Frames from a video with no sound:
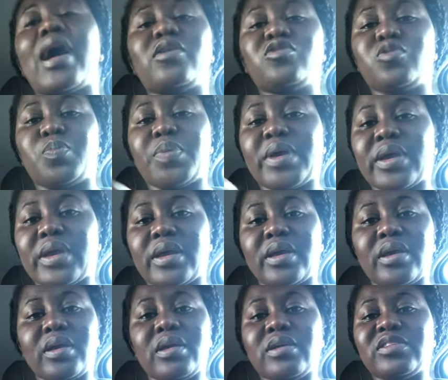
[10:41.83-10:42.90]
to pick
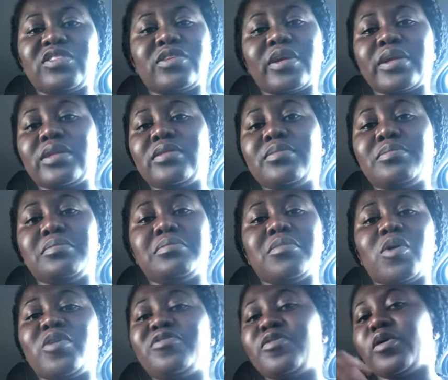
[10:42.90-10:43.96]
certain,
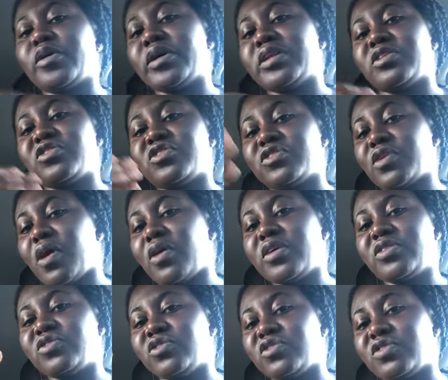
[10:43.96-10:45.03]
if you're in a stock,
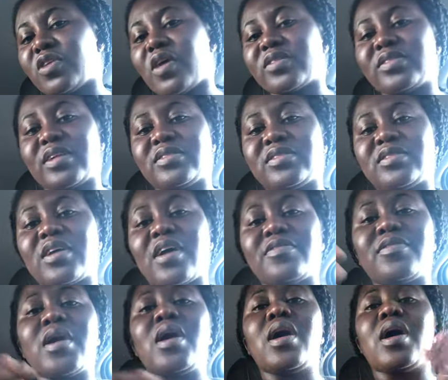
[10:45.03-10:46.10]
into stocks and stuff,